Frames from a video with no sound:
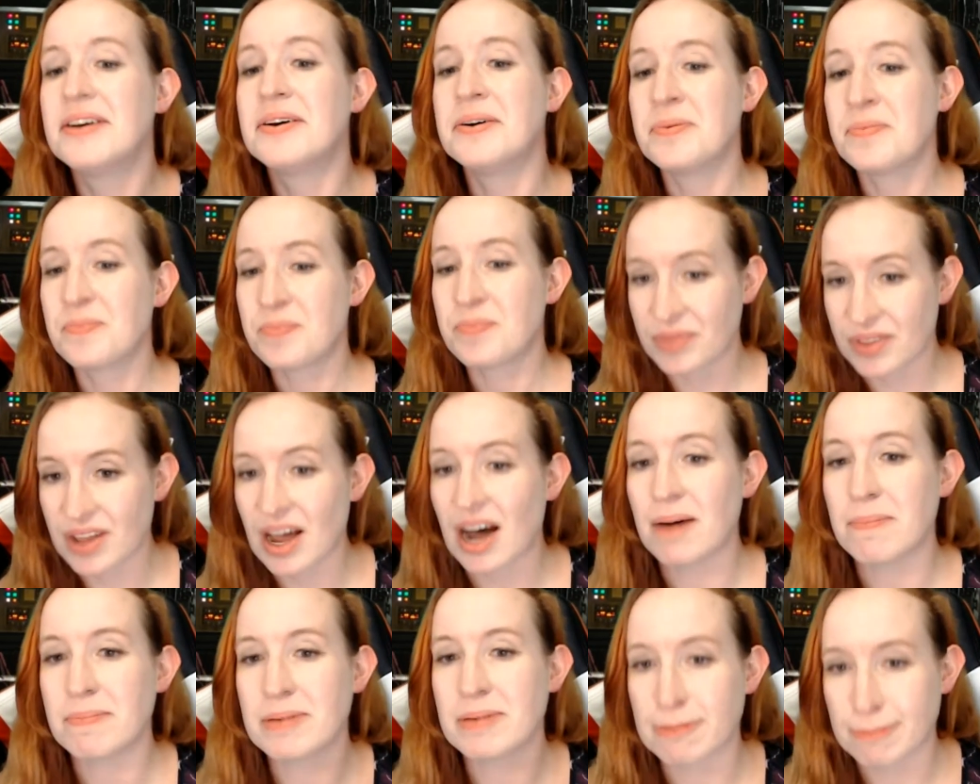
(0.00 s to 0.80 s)
not be
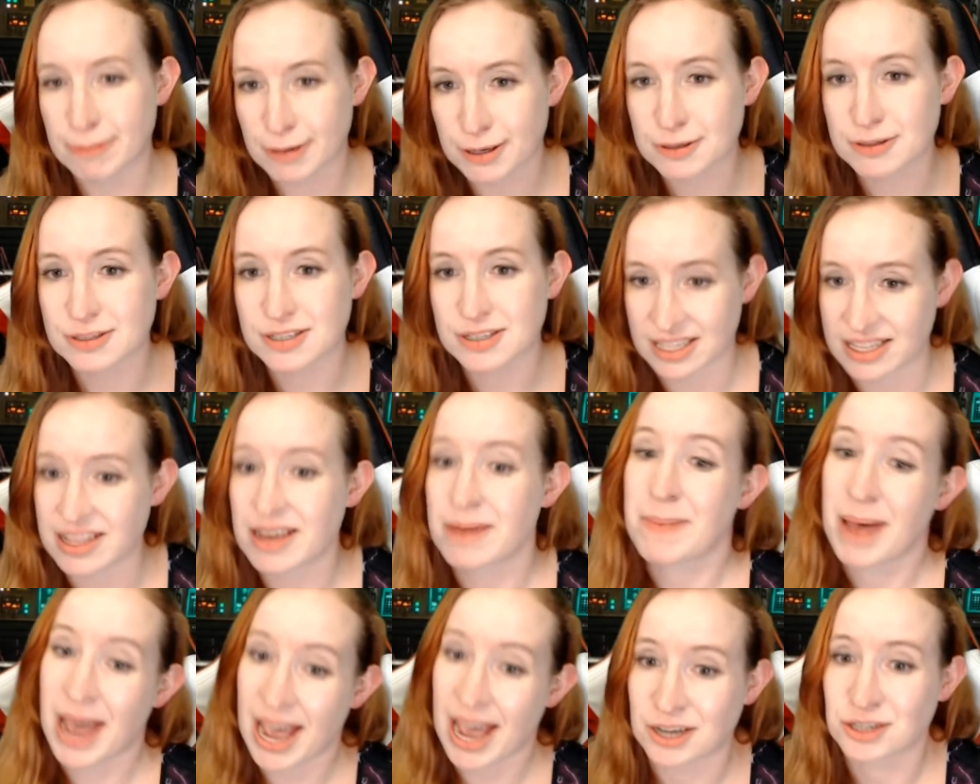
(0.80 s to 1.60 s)
opposed to them
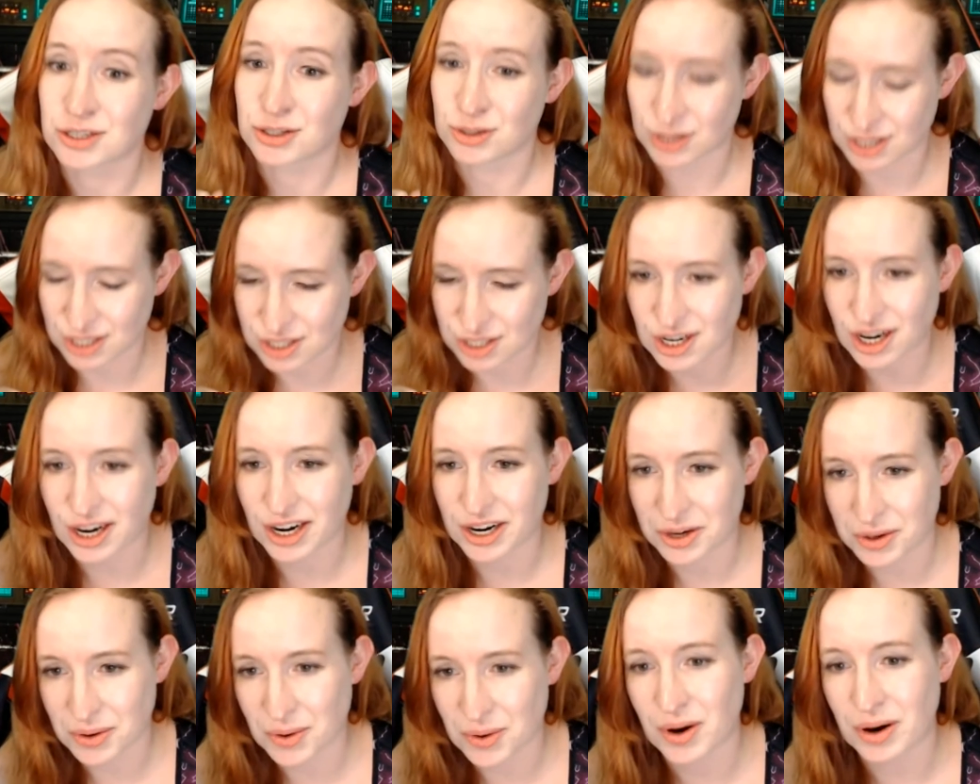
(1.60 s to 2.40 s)
actually starting to
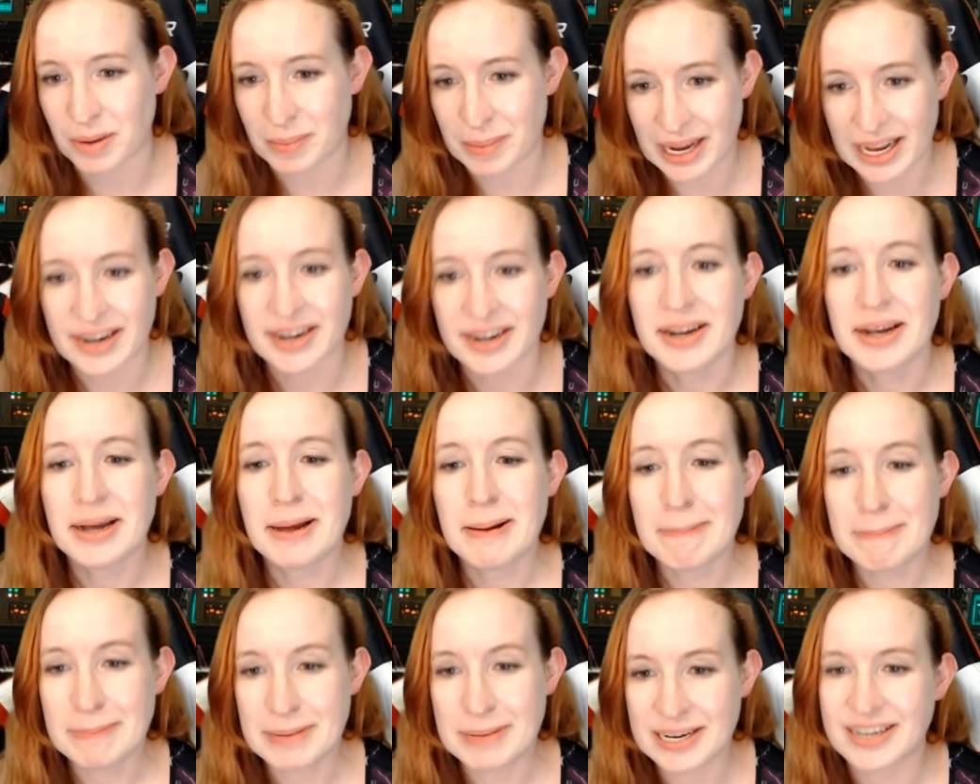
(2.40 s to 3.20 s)
orbit,
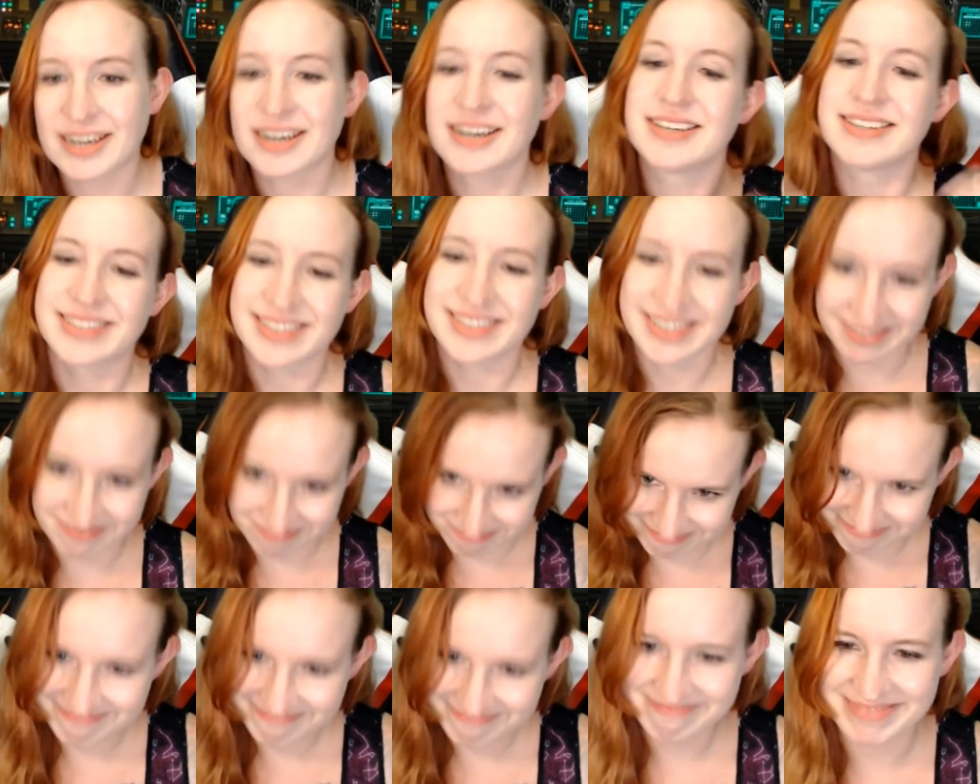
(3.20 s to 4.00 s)
because
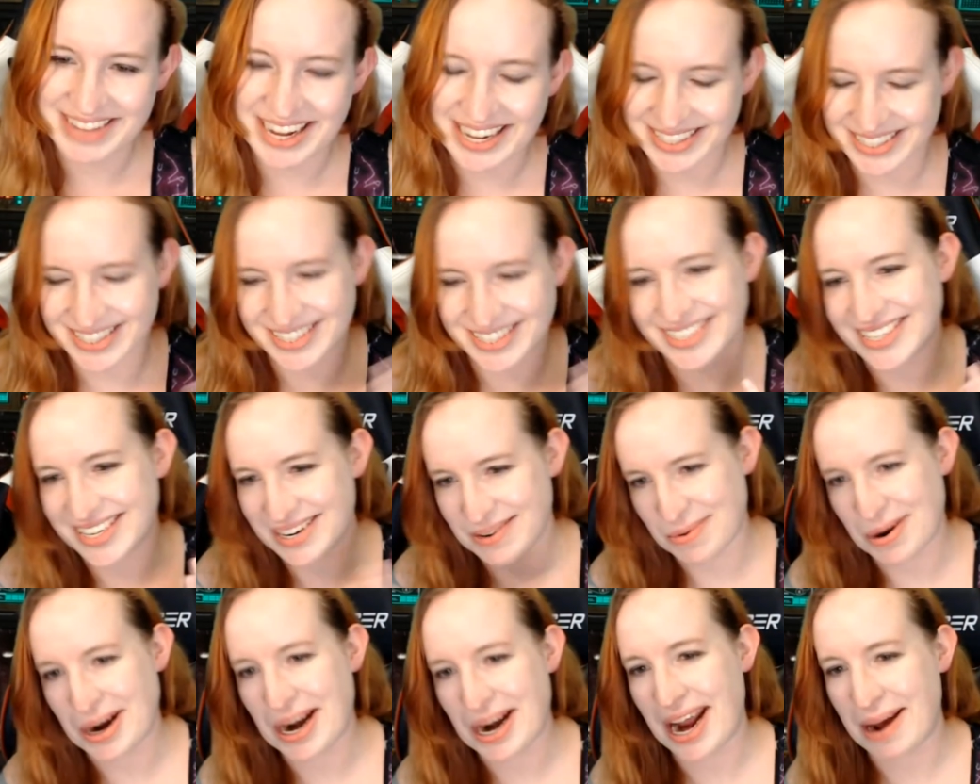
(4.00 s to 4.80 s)
that's indeed what
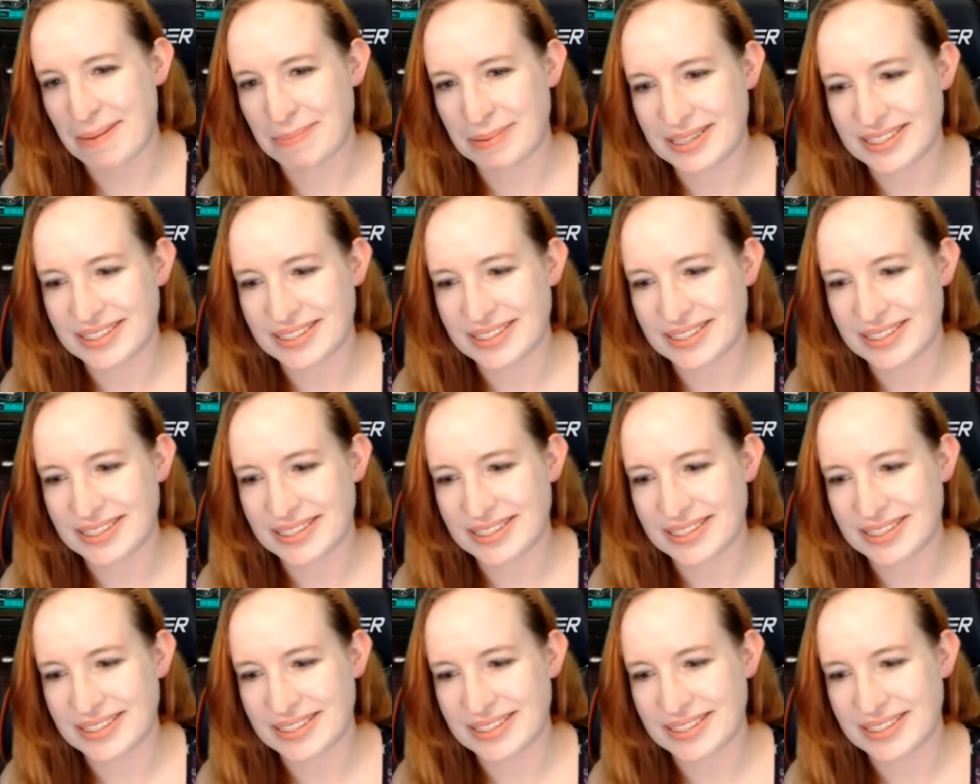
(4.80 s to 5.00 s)
happens.